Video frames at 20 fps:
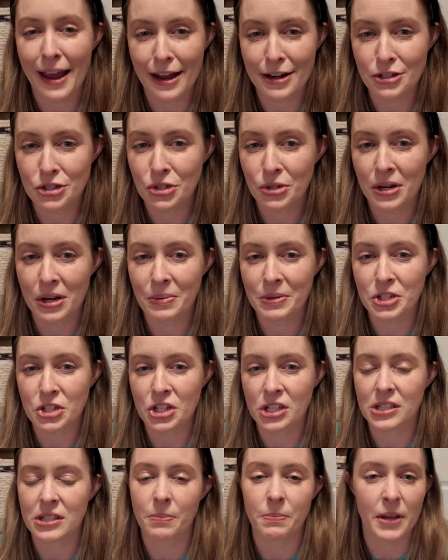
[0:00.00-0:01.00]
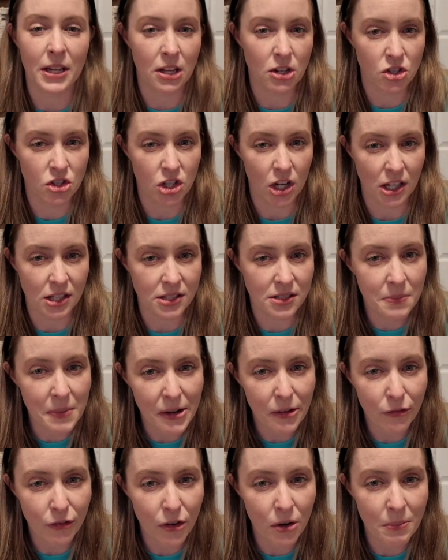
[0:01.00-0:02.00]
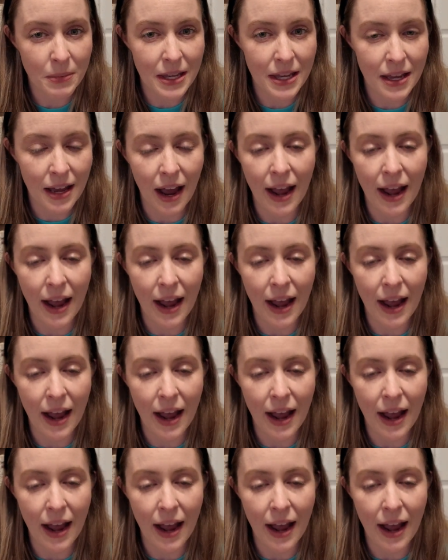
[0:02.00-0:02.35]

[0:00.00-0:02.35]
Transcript: entry was just a big adjustment for me.